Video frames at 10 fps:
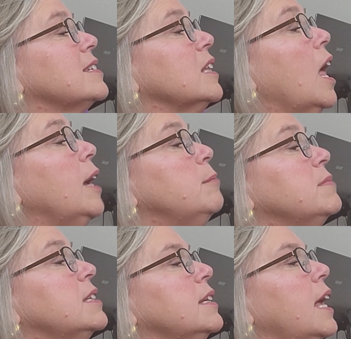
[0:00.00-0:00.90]

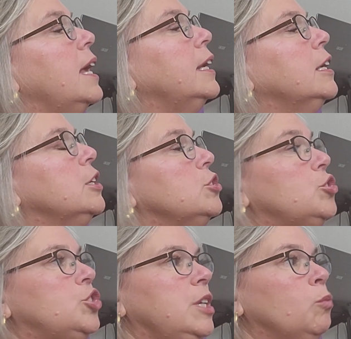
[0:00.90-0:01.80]
slime today.
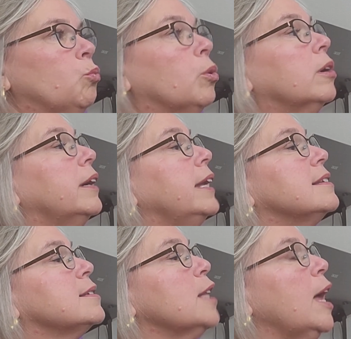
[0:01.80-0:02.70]
She
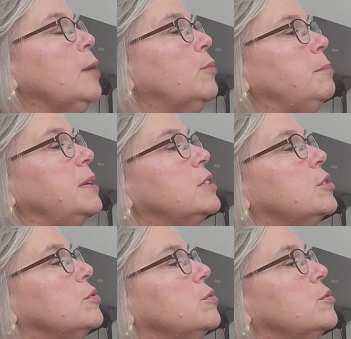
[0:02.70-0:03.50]
worried slime would be